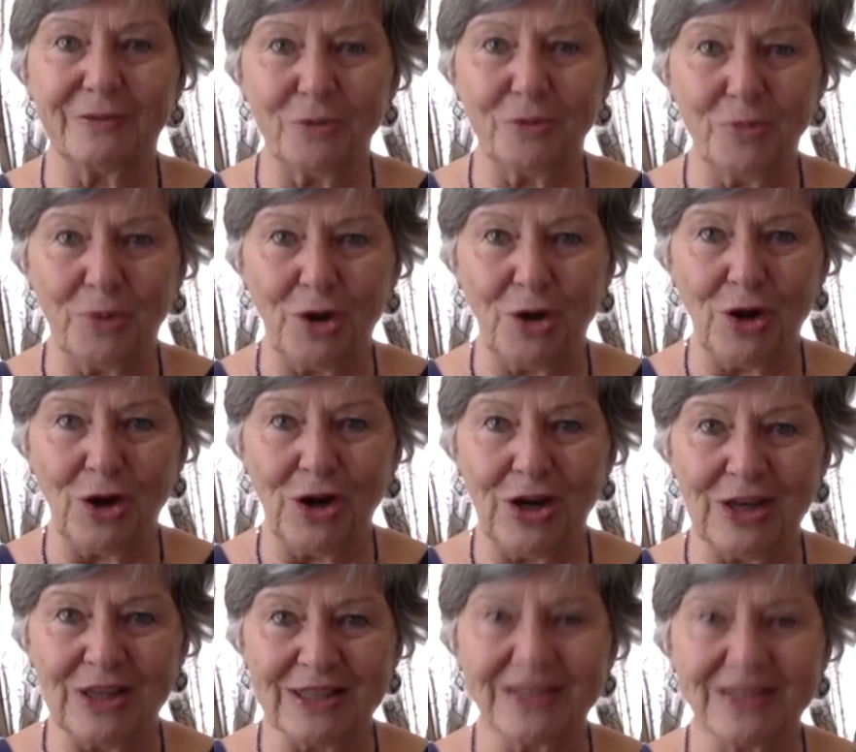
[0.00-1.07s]
if you
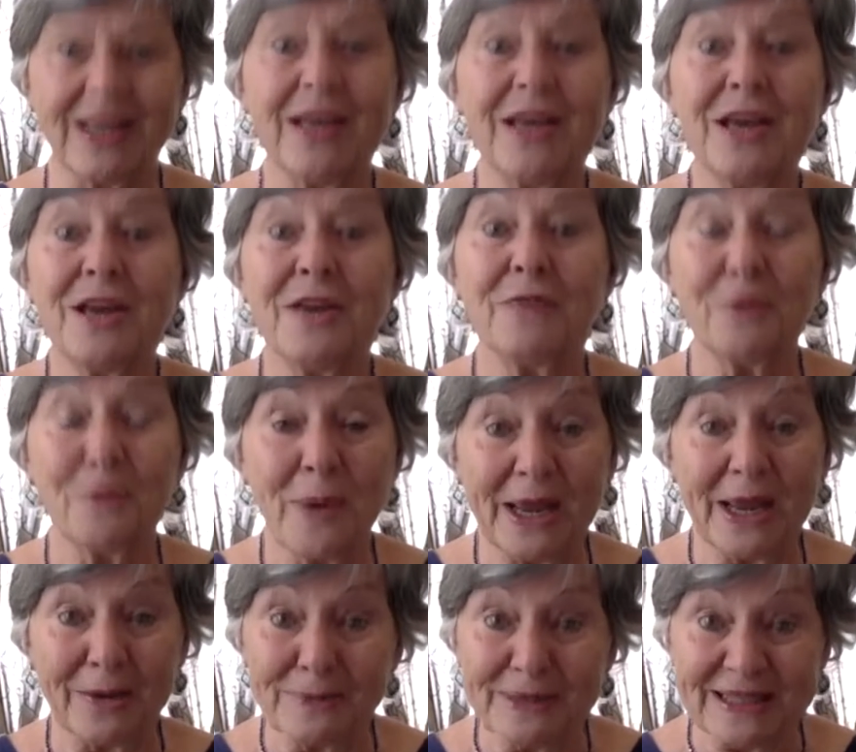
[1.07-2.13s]
pause, if you
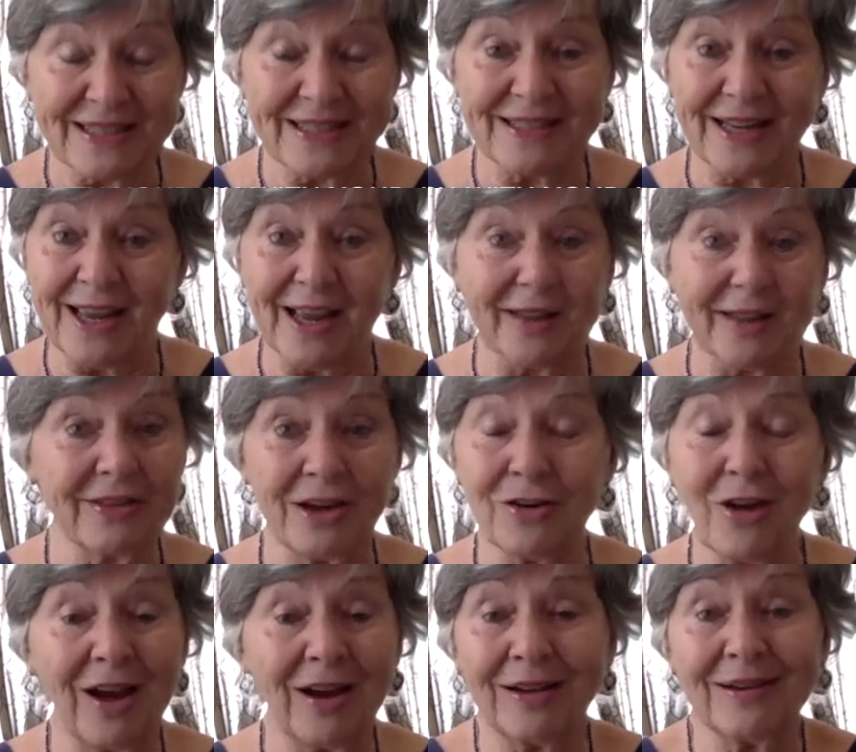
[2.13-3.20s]
make a mistake. They're
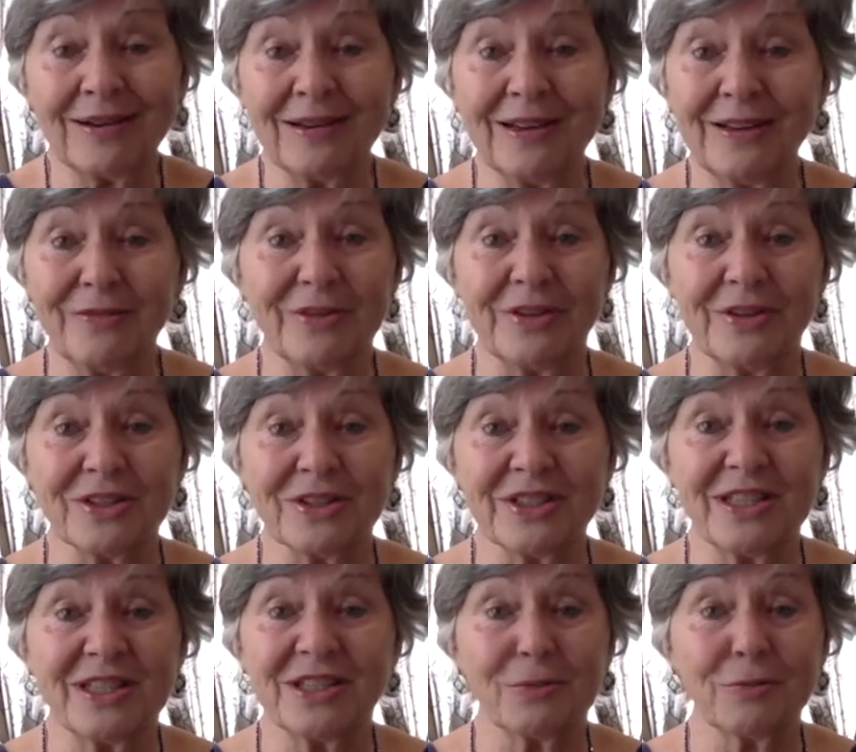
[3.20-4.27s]
not going to leave their
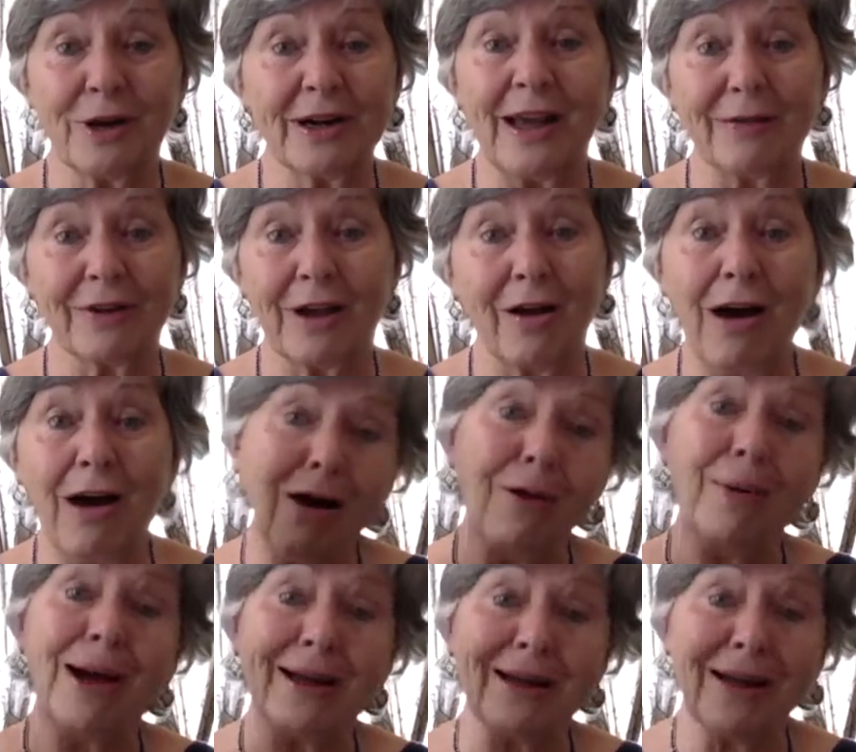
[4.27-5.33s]
seats and run out and go,
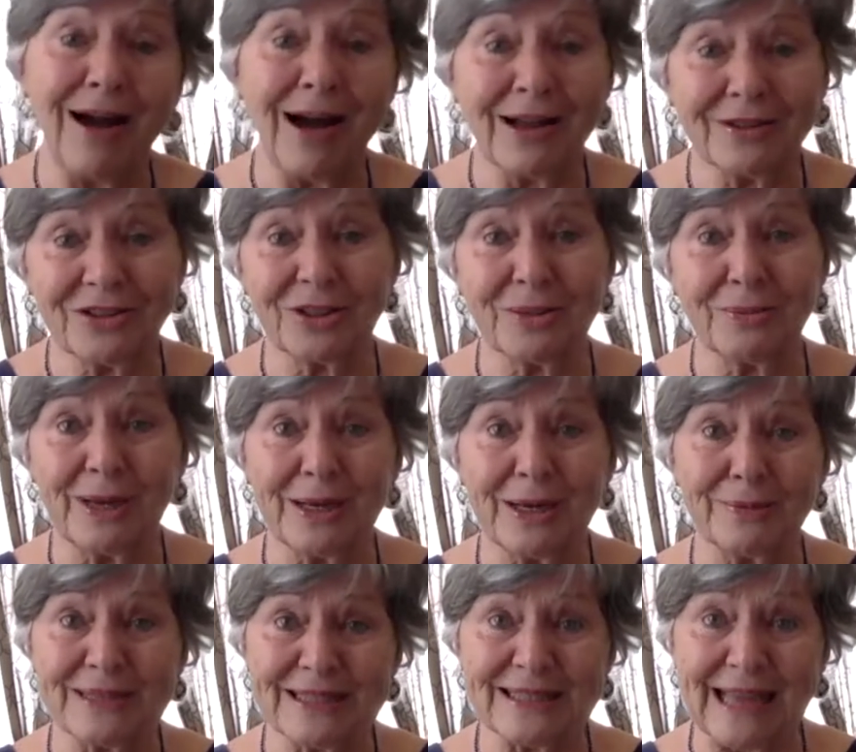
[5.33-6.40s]
oh my God, she made a
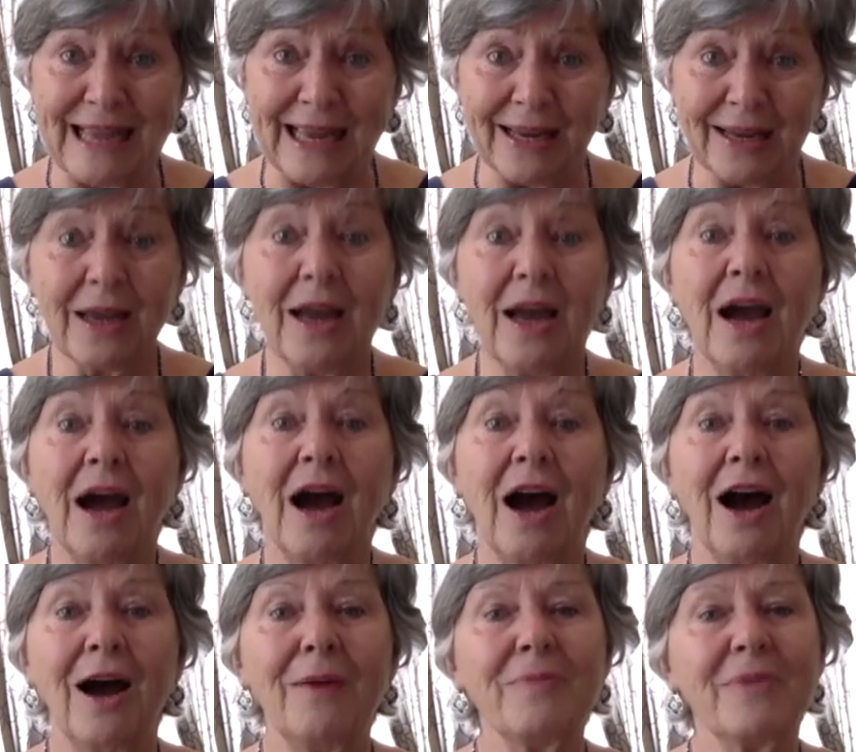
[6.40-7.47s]
mistake.
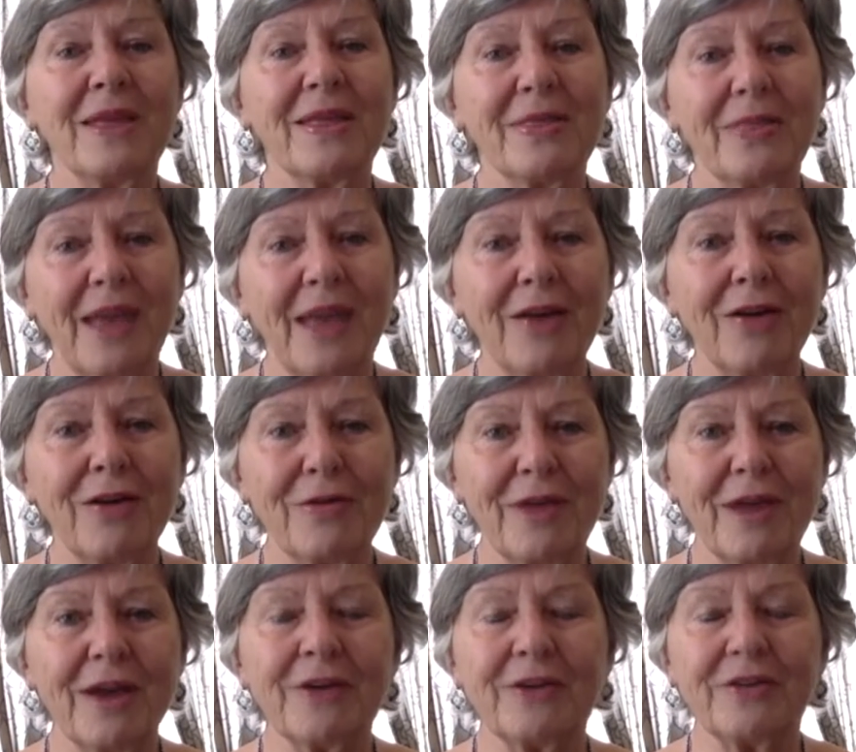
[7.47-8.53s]
They are
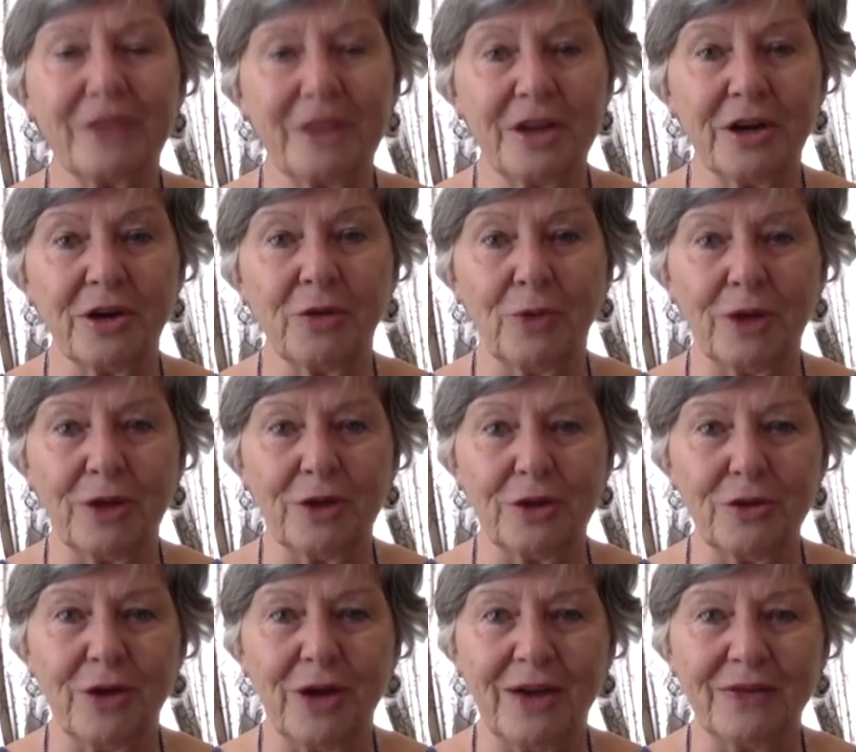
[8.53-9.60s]
there to hear what you
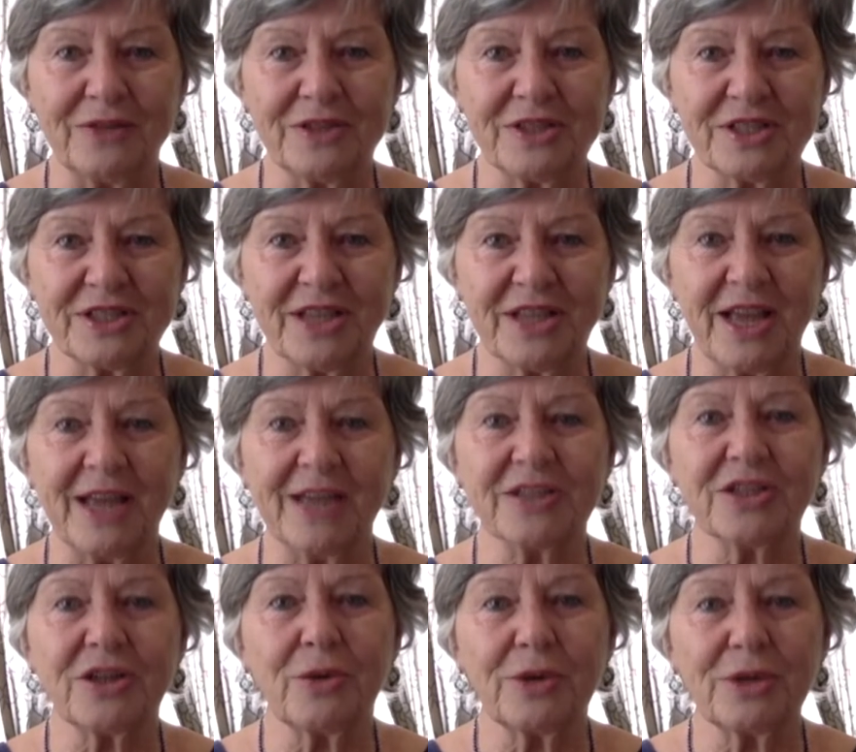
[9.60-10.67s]
have to say.
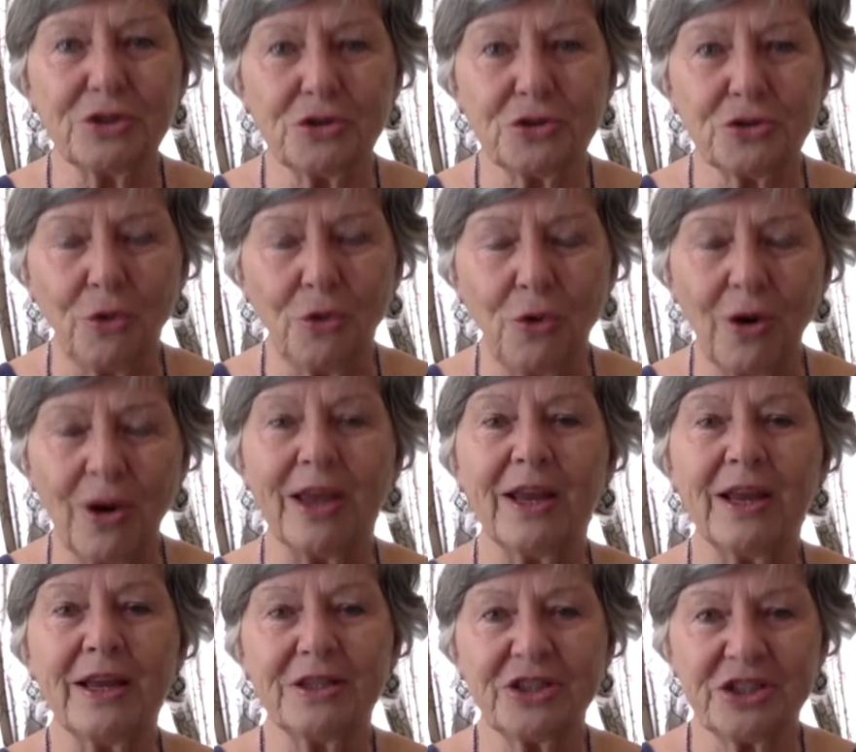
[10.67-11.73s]
So enjoy
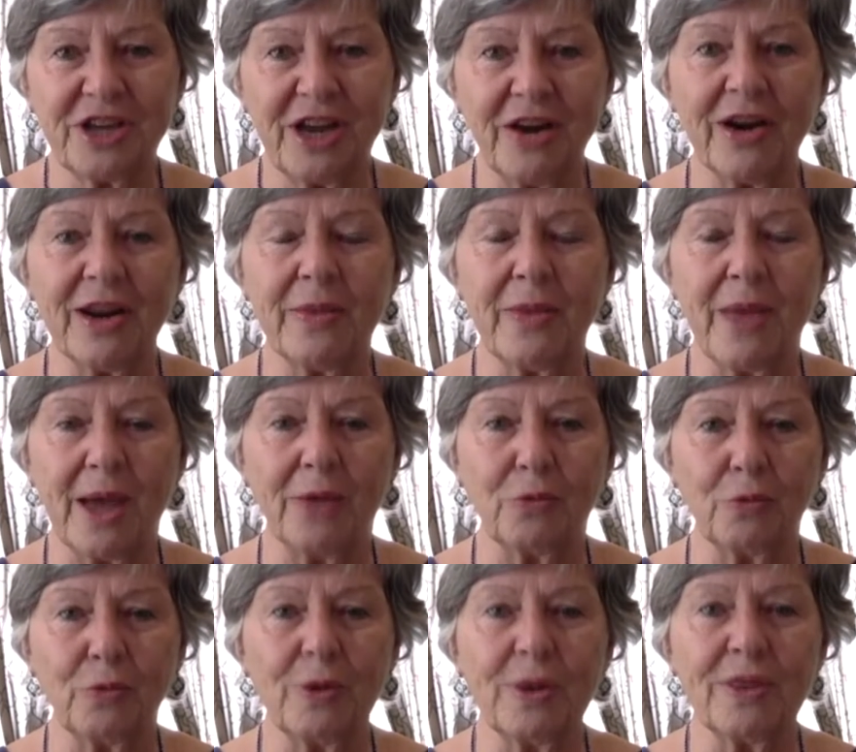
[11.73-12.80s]
sharing that
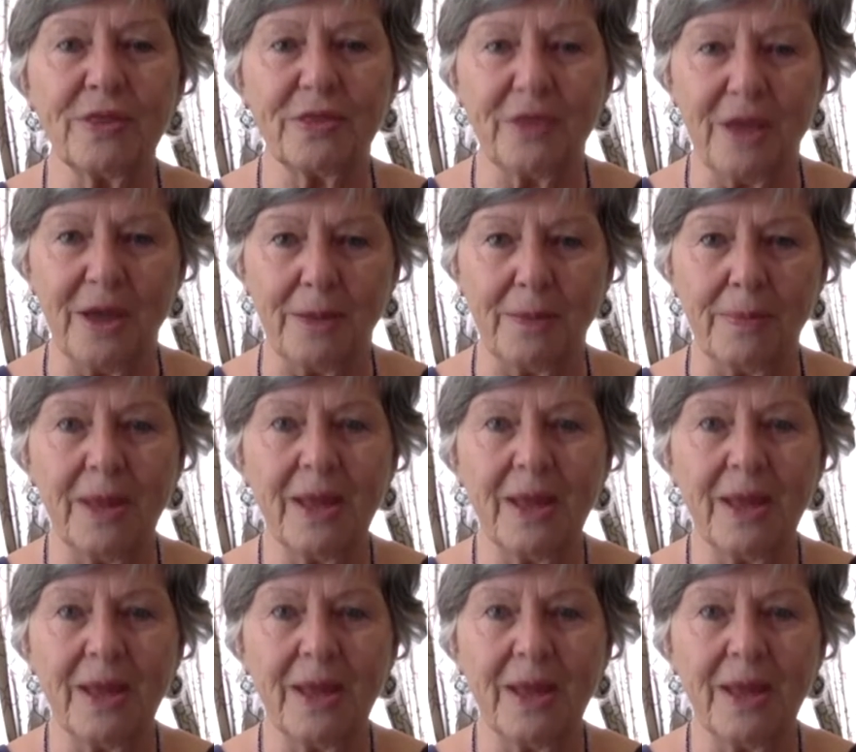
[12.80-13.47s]
with them.